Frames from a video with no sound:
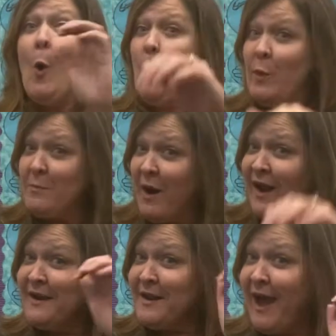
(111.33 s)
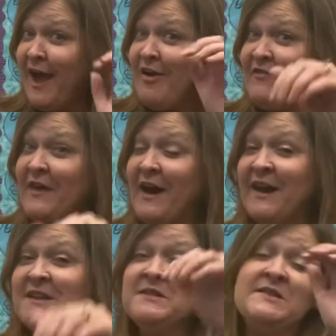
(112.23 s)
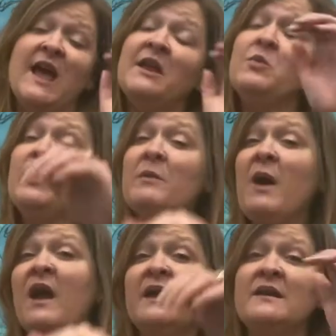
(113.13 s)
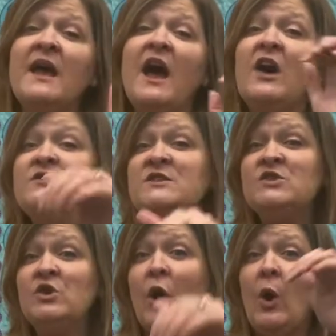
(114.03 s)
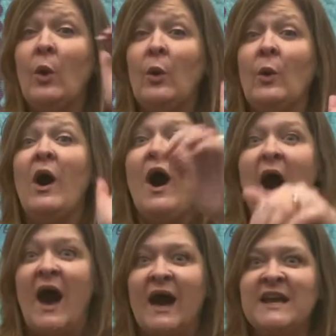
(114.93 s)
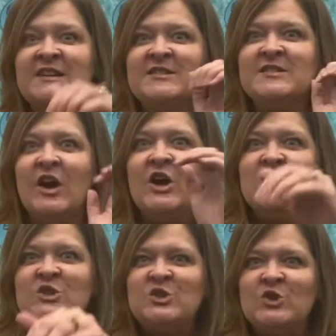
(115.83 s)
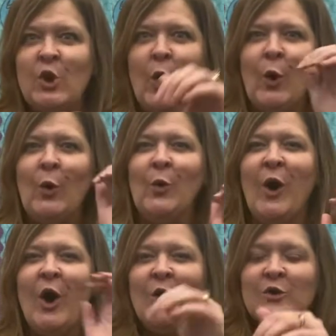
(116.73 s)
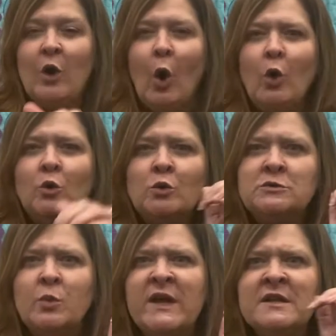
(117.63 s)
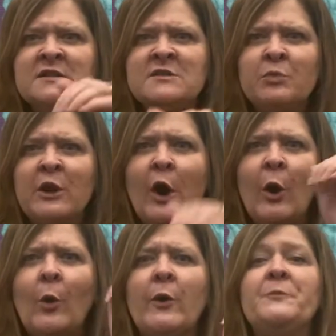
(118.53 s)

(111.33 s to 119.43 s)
We might have ice and we might have snow. Ice, snow, cold winds blow.